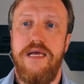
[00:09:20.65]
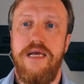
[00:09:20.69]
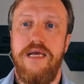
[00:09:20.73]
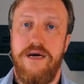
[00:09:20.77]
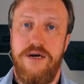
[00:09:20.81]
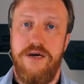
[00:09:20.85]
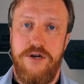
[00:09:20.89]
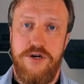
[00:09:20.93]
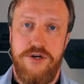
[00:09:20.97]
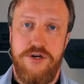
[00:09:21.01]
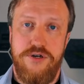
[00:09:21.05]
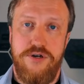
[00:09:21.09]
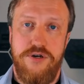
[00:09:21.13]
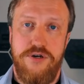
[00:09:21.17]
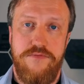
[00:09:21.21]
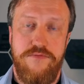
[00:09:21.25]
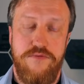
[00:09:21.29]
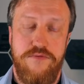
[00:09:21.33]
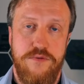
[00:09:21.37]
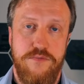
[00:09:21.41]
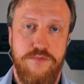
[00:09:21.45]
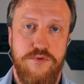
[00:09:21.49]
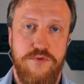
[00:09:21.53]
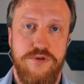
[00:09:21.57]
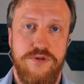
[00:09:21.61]
harder
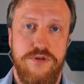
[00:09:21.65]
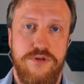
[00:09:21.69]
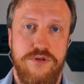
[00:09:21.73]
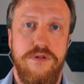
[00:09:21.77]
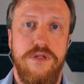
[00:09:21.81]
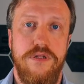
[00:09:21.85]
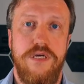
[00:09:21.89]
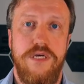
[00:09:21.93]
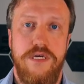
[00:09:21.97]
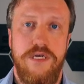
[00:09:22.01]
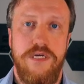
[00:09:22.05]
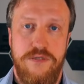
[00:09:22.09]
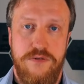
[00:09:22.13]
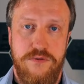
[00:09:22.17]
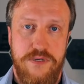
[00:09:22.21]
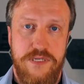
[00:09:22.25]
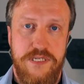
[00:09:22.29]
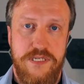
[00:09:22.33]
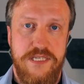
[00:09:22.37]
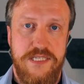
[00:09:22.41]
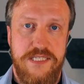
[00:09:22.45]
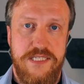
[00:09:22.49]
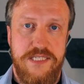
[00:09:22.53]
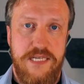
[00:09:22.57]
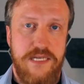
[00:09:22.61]
for model to
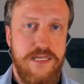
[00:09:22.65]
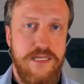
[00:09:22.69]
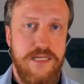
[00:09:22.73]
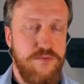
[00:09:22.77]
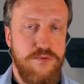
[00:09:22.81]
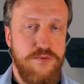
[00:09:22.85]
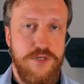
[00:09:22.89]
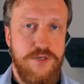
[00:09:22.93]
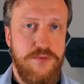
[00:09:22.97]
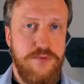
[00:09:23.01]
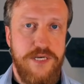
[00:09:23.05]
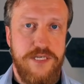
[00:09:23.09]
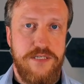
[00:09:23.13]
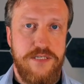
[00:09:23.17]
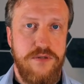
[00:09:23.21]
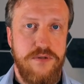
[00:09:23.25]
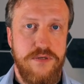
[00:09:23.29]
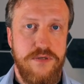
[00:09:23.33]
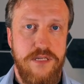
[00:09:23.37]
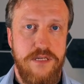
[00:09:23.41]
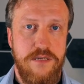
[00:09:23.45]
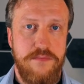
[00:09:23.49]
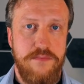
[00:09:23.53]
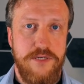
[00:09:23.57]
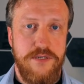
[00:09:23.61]
understand what we are
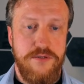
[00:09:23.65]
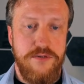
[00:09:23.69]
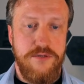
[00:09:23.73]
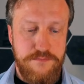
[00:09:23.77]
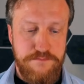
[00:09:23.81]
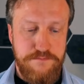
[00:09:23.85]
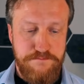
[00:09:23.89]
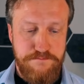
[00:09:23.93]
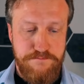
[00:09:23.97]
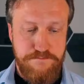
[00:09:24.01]
talking about.